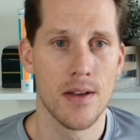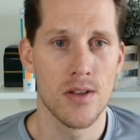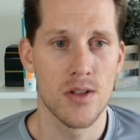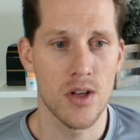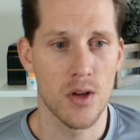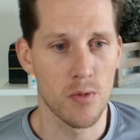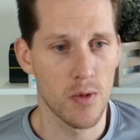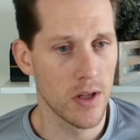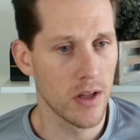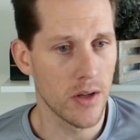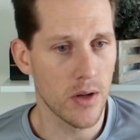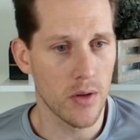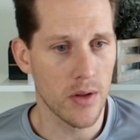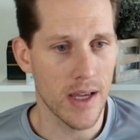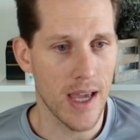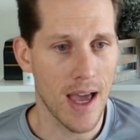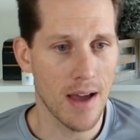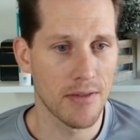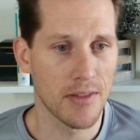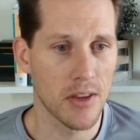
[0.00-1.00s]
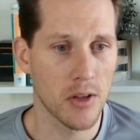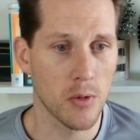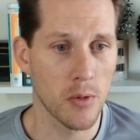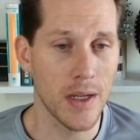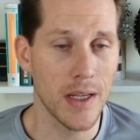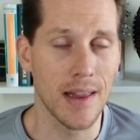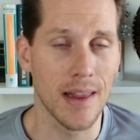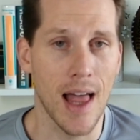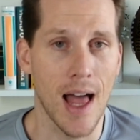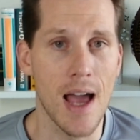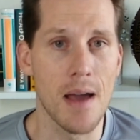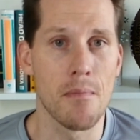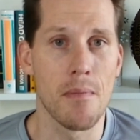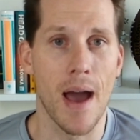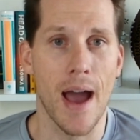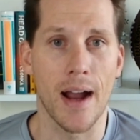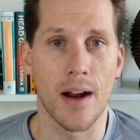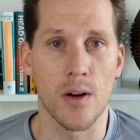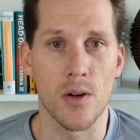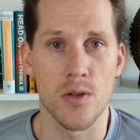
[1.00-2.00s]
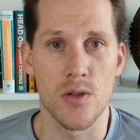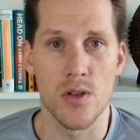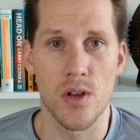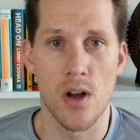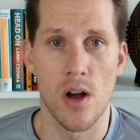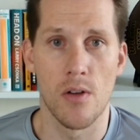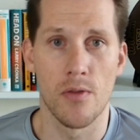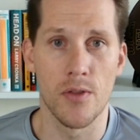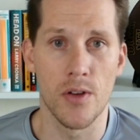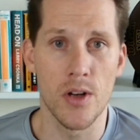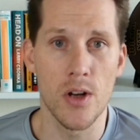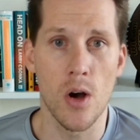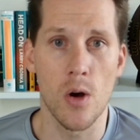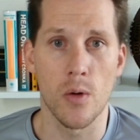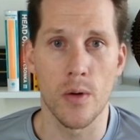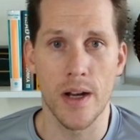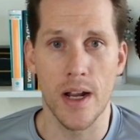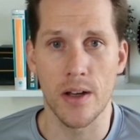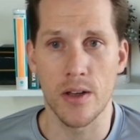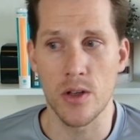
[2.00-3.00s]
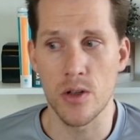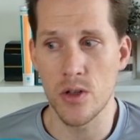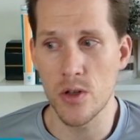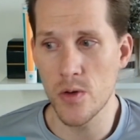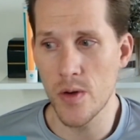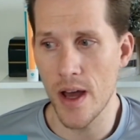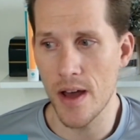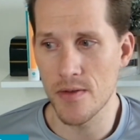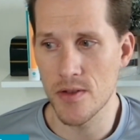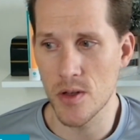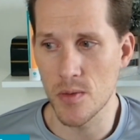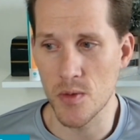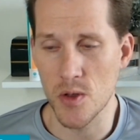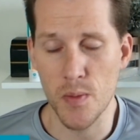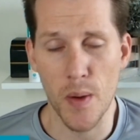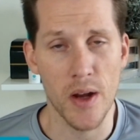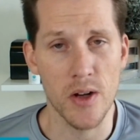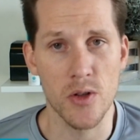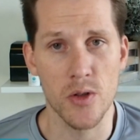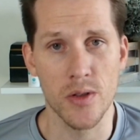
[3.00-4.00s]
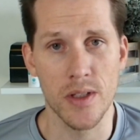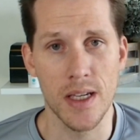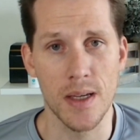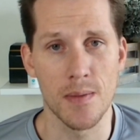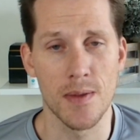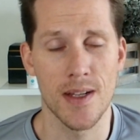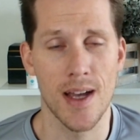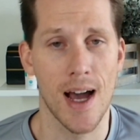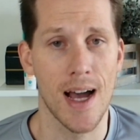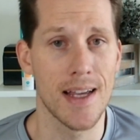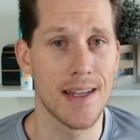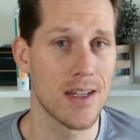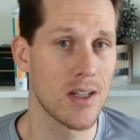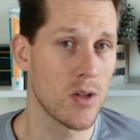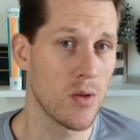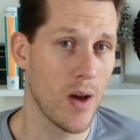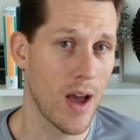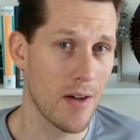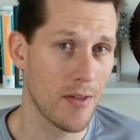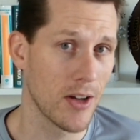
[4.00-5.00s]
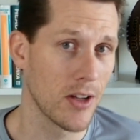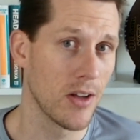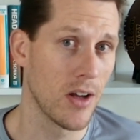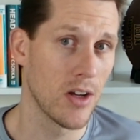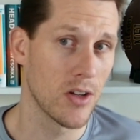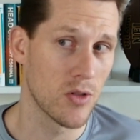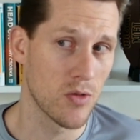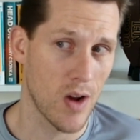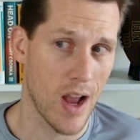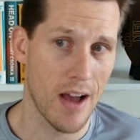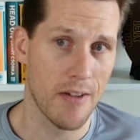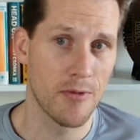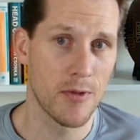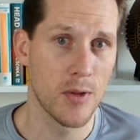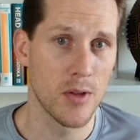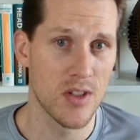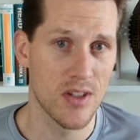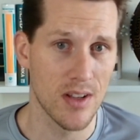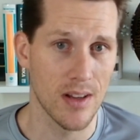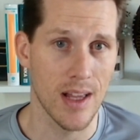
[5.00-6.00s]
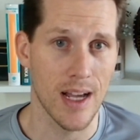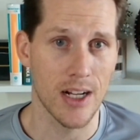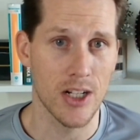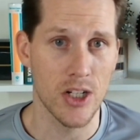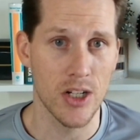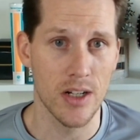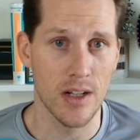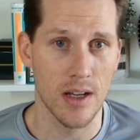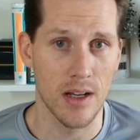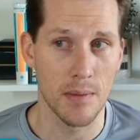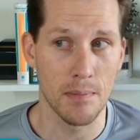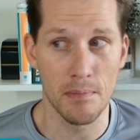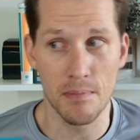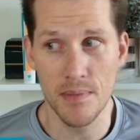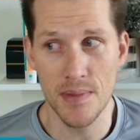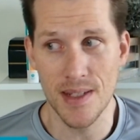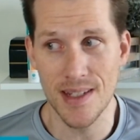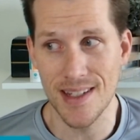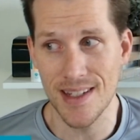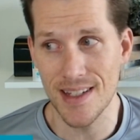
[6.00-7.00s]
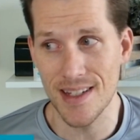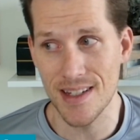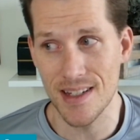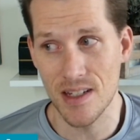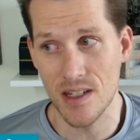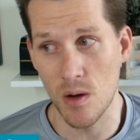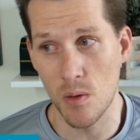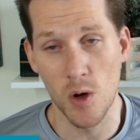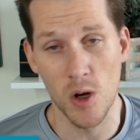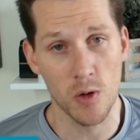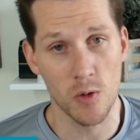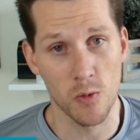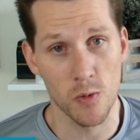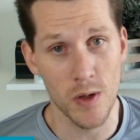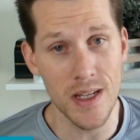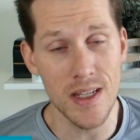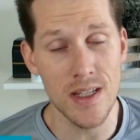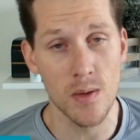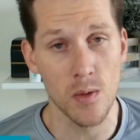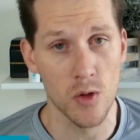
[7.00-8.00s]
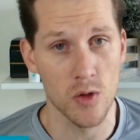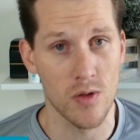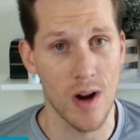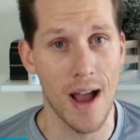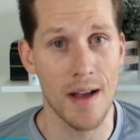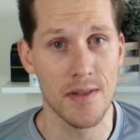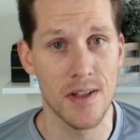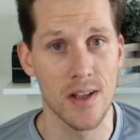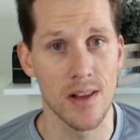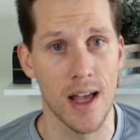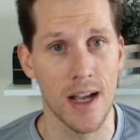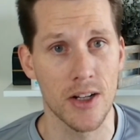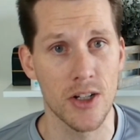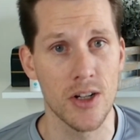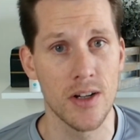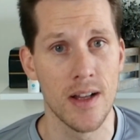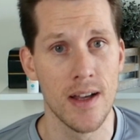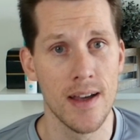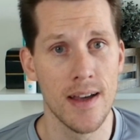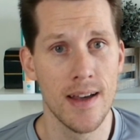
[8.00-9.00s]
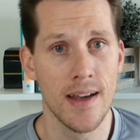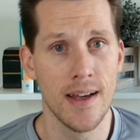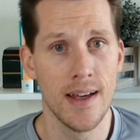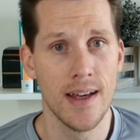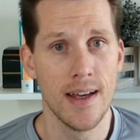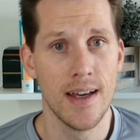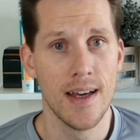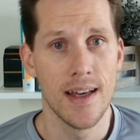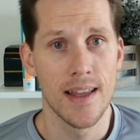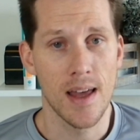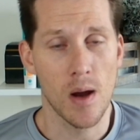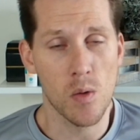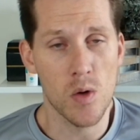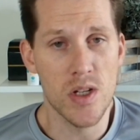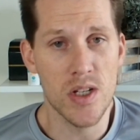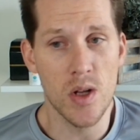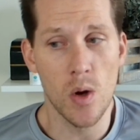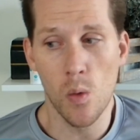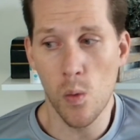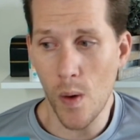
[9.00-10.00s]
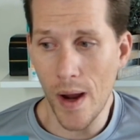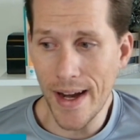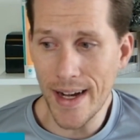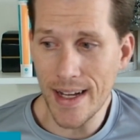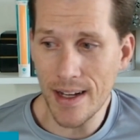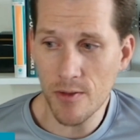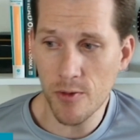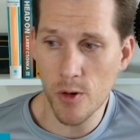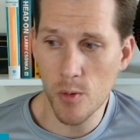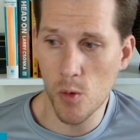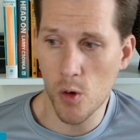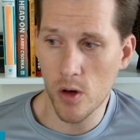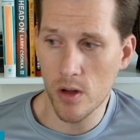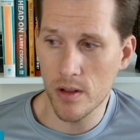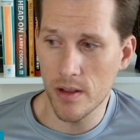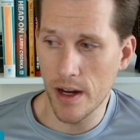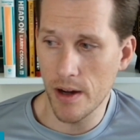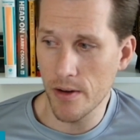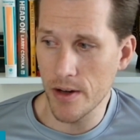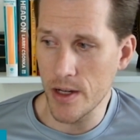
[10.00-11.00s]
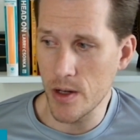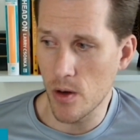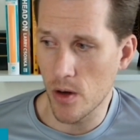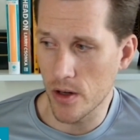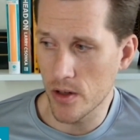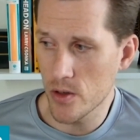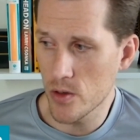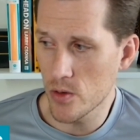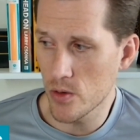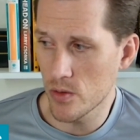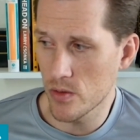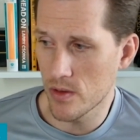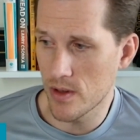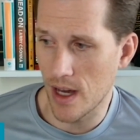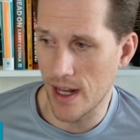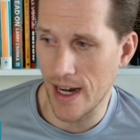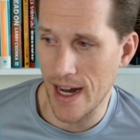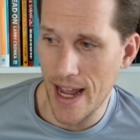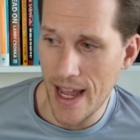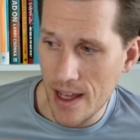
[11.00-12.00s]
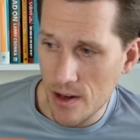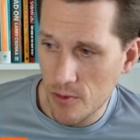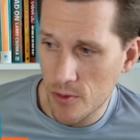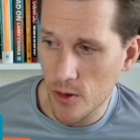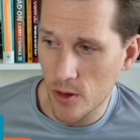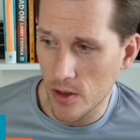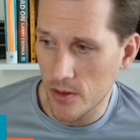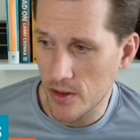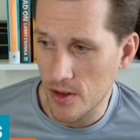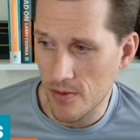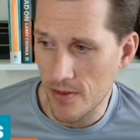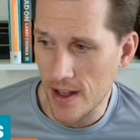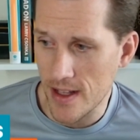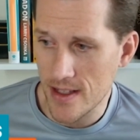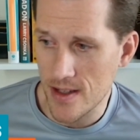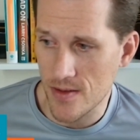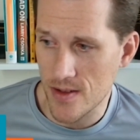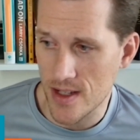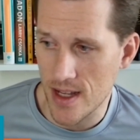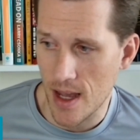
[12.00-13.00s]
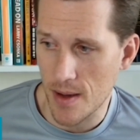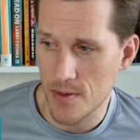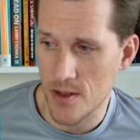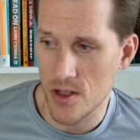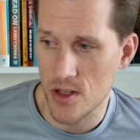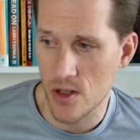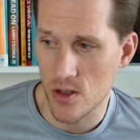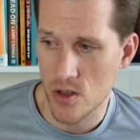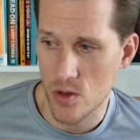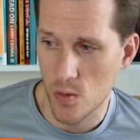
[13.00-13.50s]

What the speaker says: So you really only have three linebackers of note. Now, you do have some special teams guys, and you have a draft selection, a somewhat reasonable draft selection that we're still waiting for more clarity on, who got a handful of defensive snaps this year.